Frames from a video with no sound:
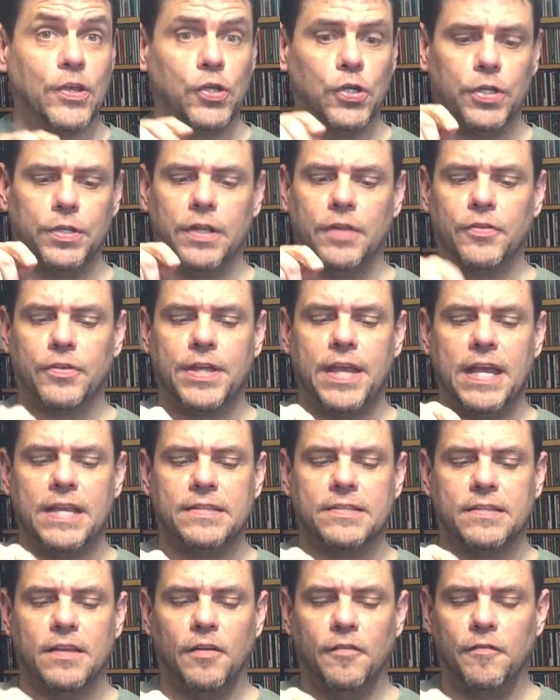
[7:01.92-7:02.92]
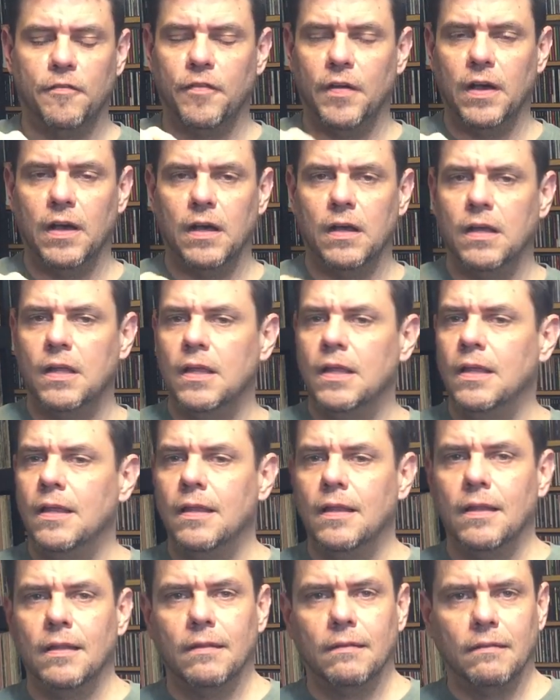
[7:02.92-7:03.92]
doesn't sound that good. Another case of a uh,
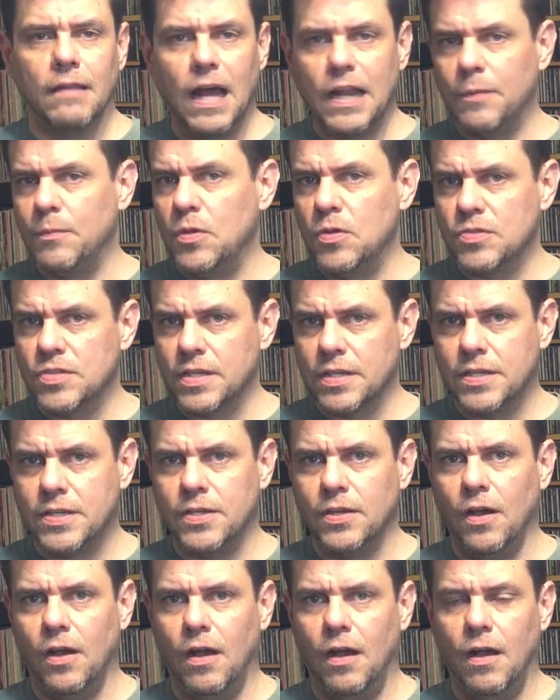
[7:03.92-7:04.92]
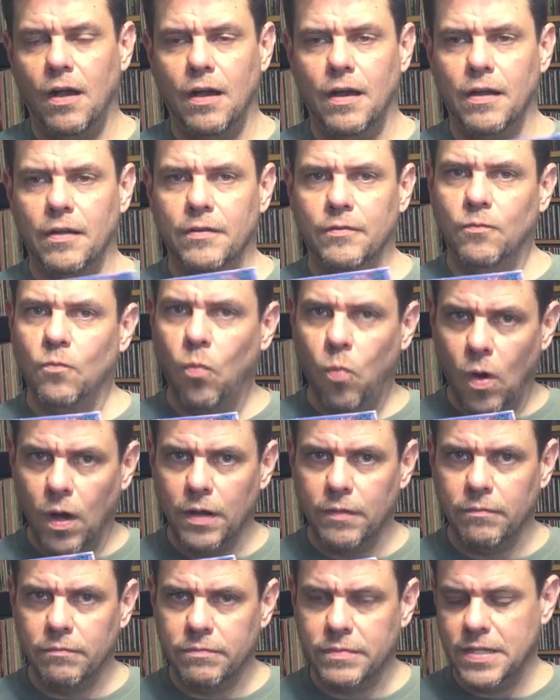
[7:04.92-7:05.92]
lot of music
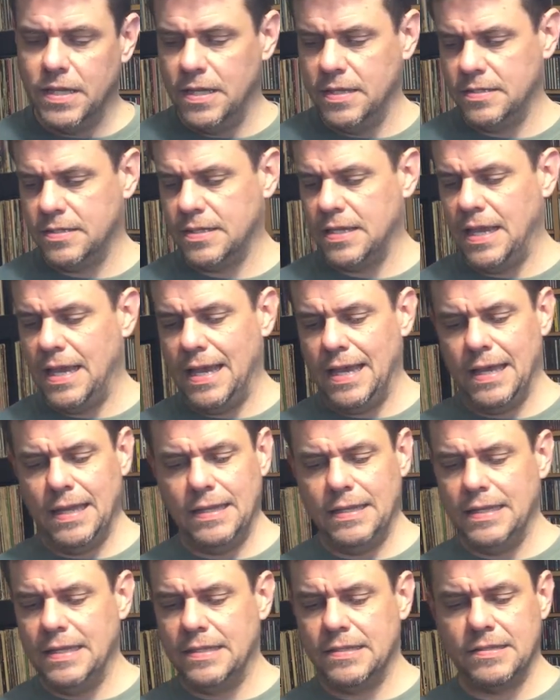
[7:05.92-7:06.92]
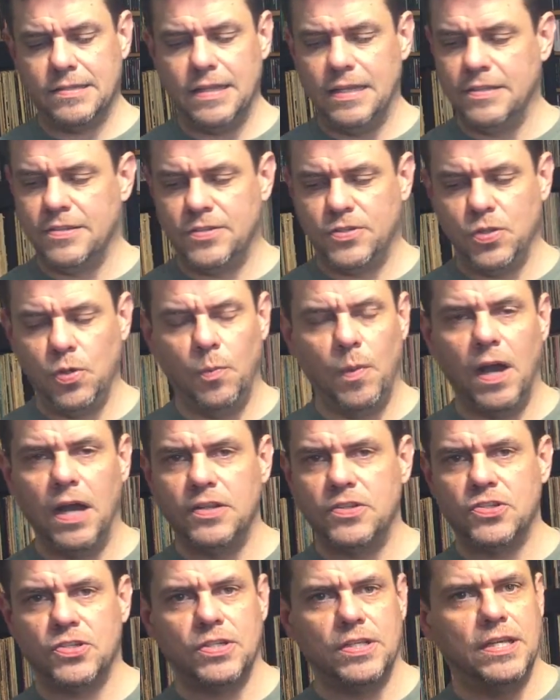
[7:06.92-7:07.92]
on one disc, and it's, it's
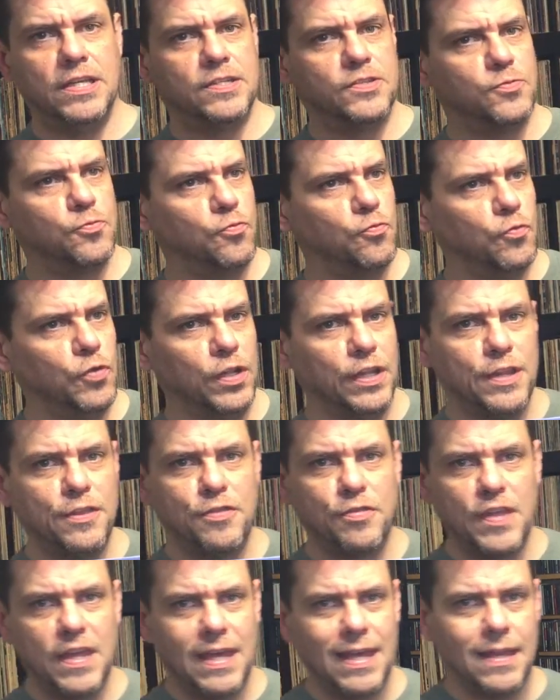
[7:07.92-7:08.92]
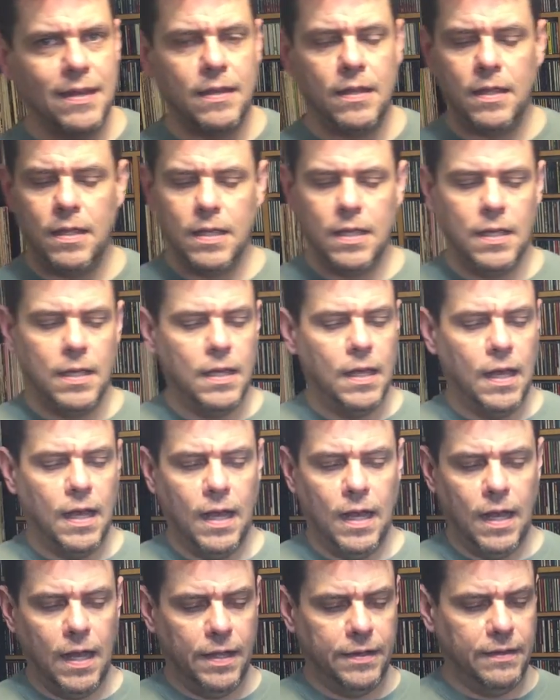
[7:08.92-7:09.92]
too much. It's really thin.
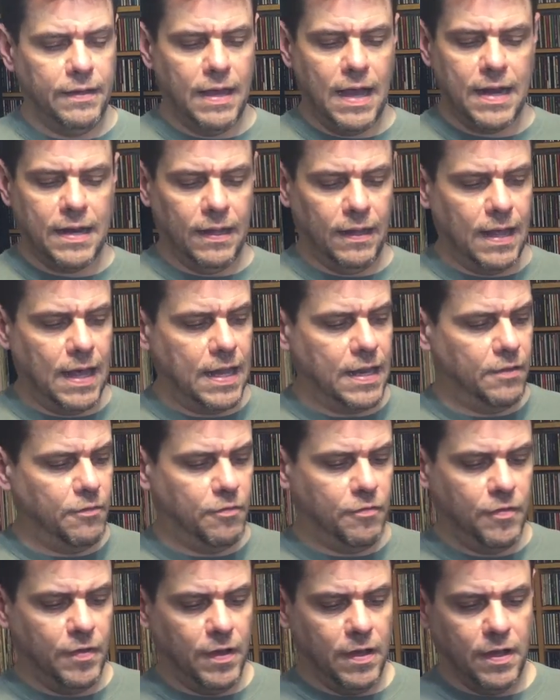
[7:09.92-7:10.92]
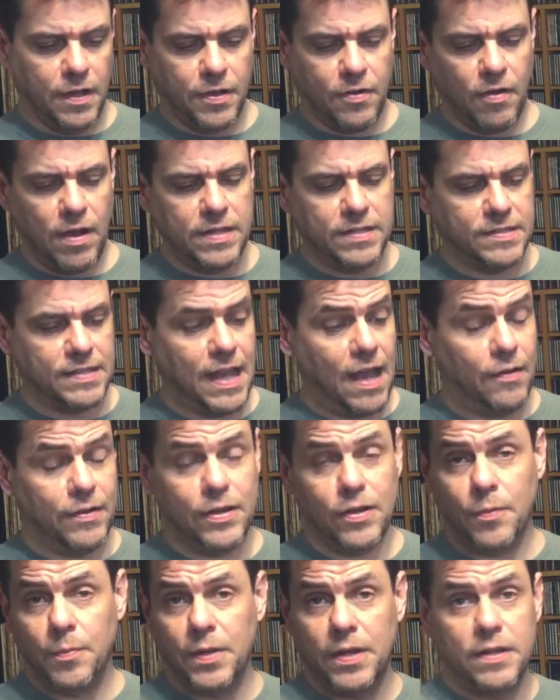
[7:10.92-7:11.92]
Uh, not a lot of uh, great
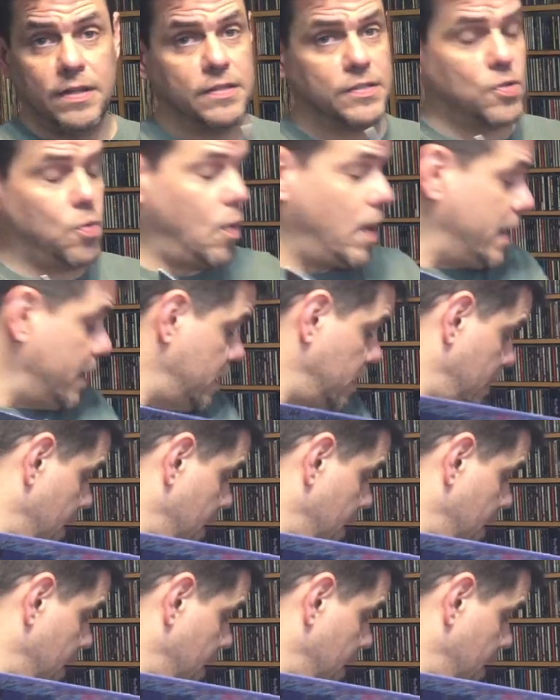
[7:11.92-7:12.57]
sound here, but it is